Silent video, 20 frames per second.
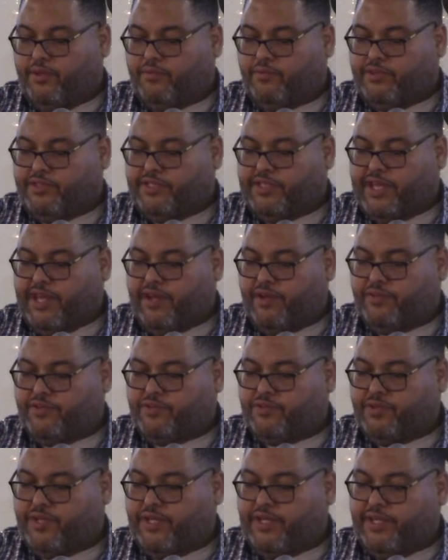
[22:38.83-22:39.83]
was now
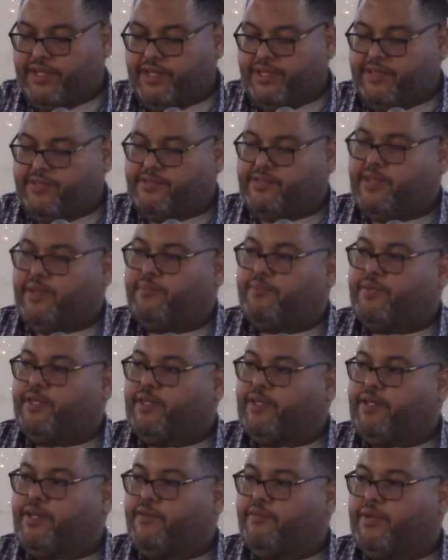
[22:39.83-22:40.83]
treated as
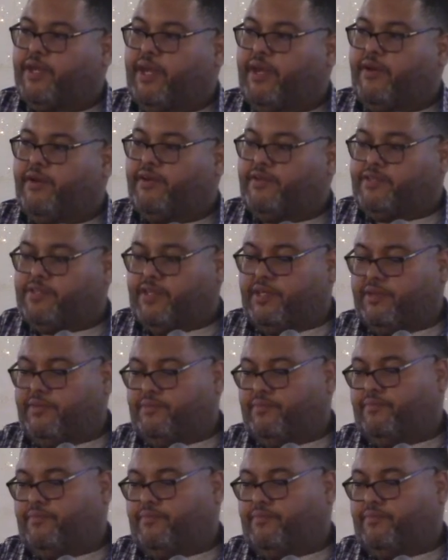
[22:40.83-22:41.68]
something of a heretic.